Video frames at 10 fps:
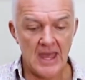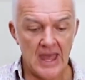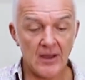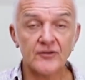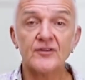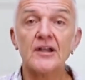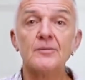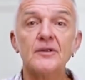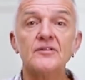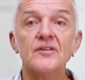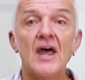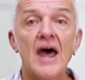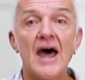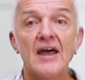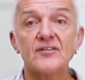Our syllabus
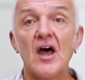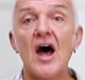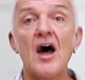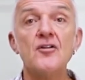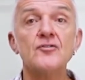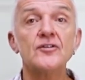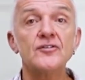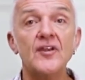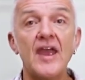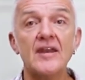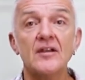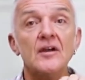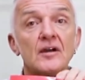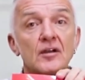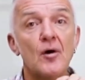has 110
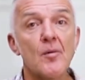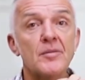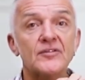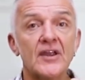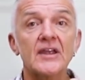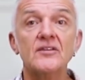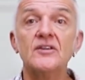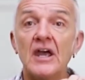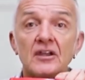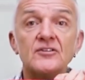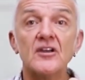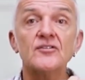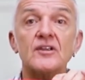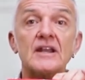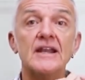common mistakes
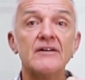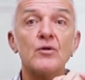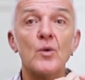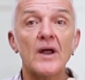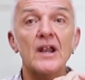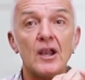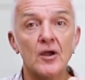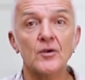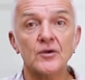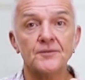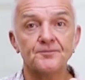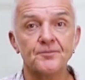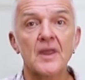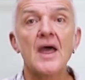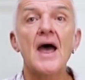just in level 1 alone.
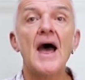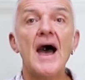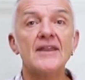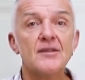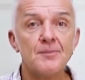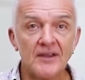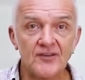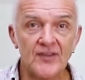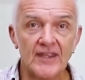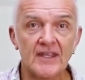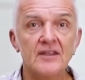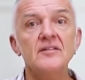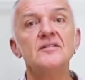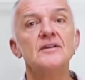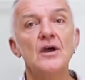And the best thing
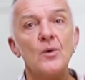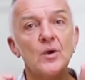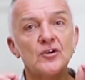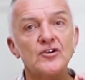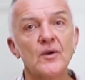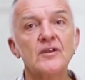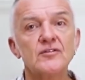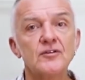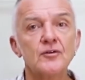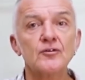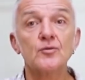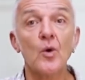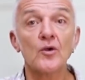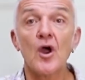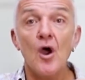is, we are showing students
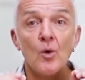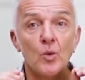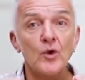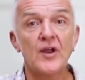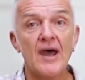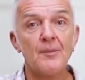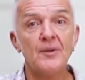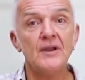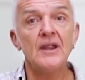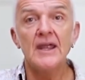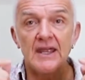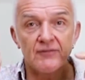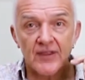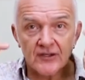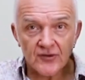what would happen
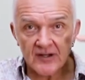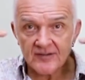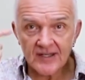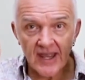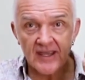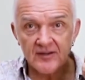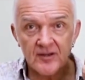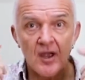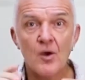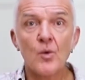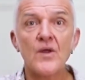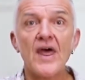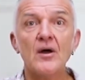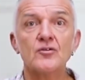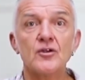if they translate
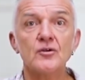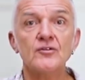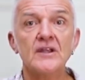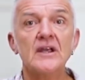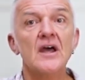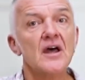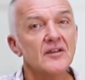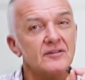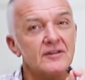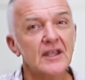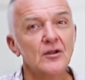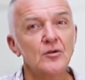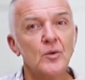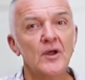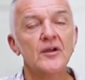without using a
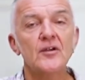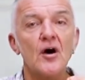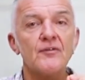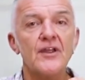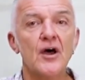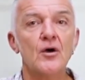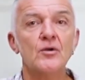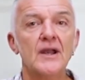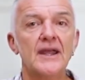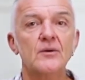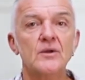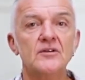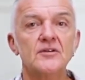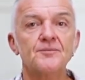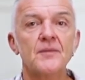single word of their own
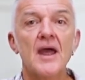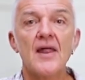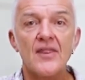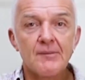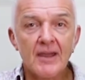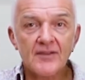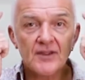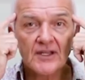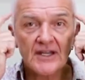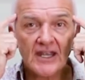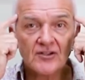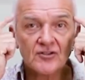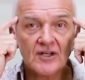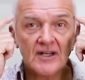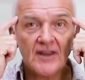language. They make the
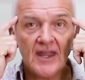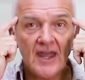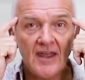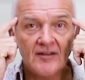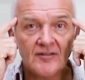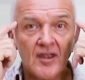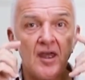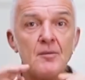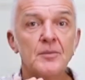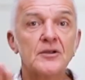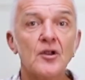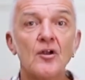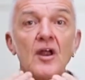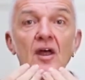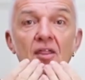connection in their heads, but
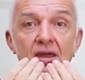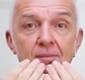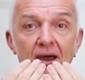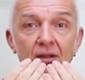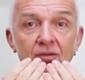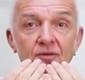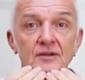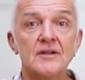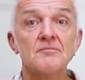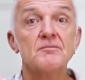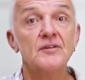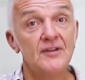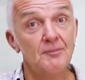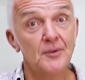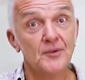not their mouths.
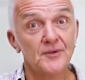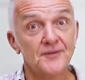Simple.